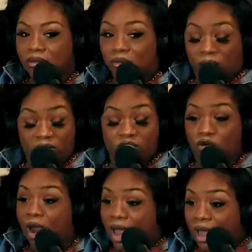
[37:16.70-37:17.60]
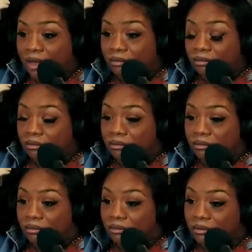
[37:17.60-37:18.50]
Well, he tried. He tried.
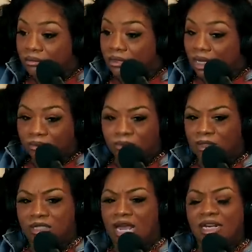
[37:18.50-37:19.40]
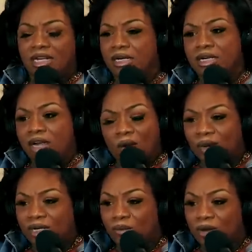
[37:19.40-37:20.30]
Uh, well, it, it didn't go
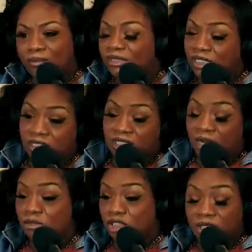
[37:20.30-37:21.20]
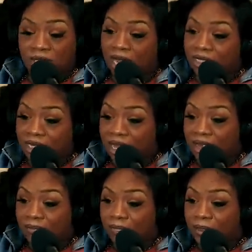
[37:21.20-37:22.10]
anywhere, but just dumb shit like that.